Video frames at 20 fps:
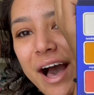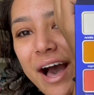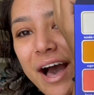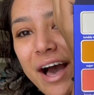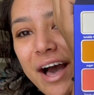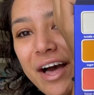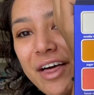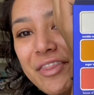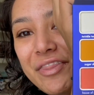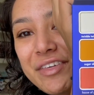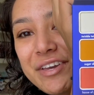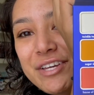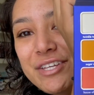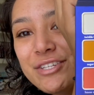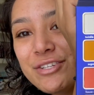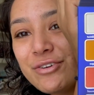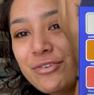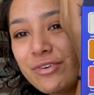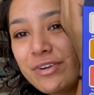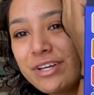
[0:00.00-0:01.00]
These
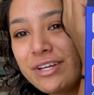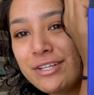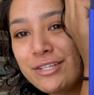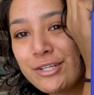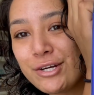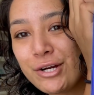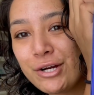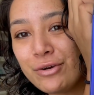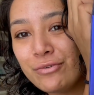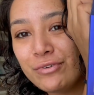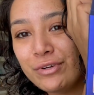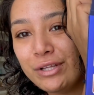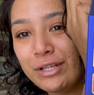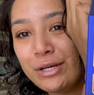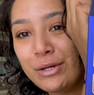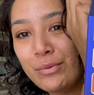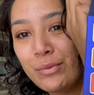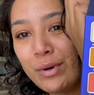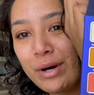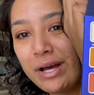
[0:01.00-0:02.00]
greens are really
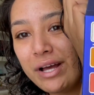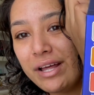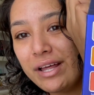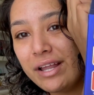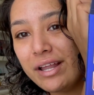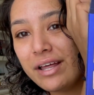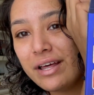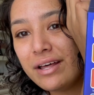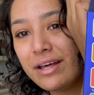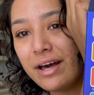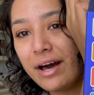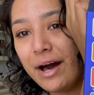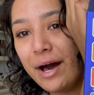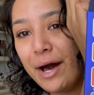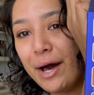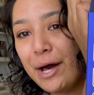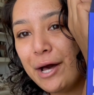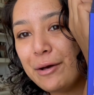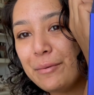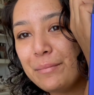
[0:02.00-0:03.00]
what
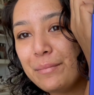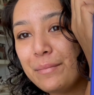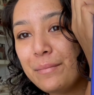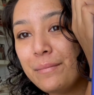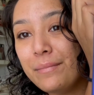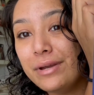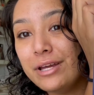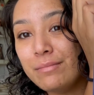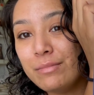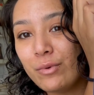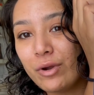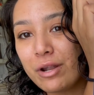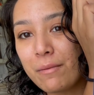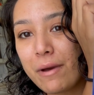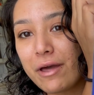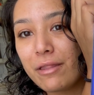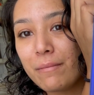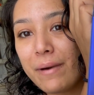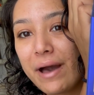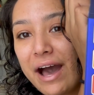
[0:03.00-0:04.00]
made me want to
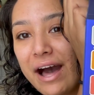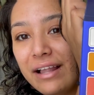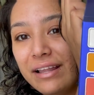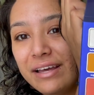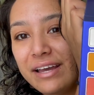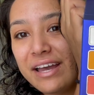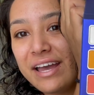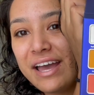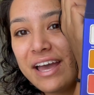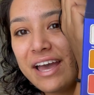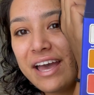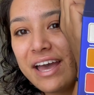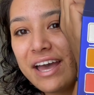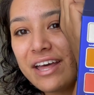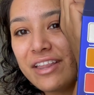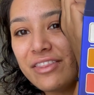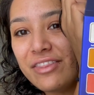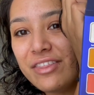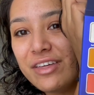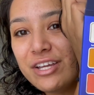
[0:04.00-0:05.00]
buy the palette.
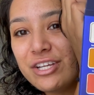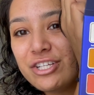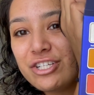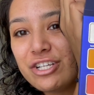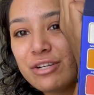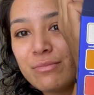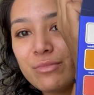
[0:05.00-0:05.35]
And this shimmery